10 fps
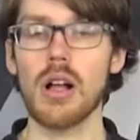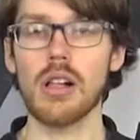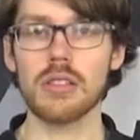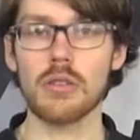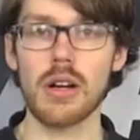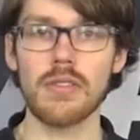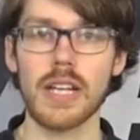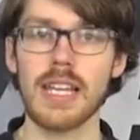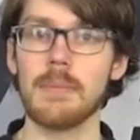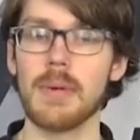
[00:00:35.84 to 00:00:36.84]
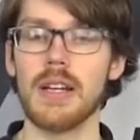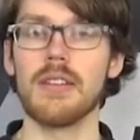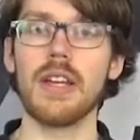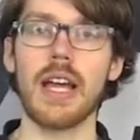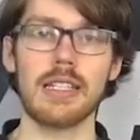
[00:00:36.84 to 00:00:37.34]
also offering a bit
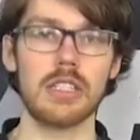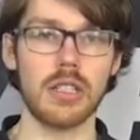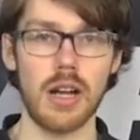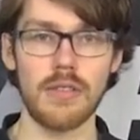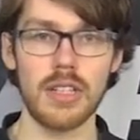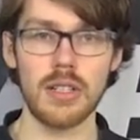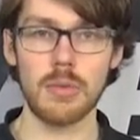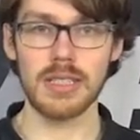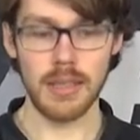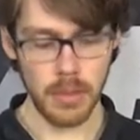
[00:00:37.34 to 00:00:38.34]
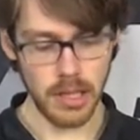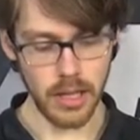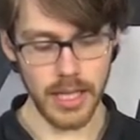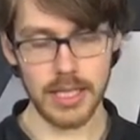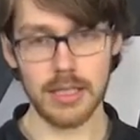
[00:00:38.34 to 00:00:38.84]
of extra coverage with some
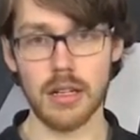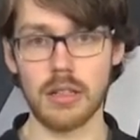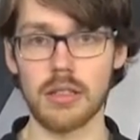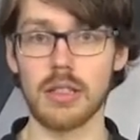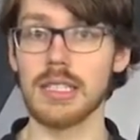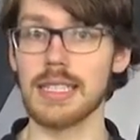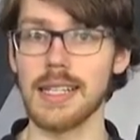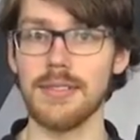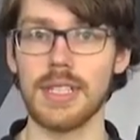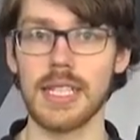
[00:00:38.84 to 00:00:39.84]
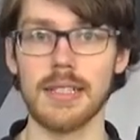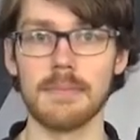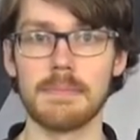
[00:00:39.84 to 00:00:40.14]
light knuckle safety.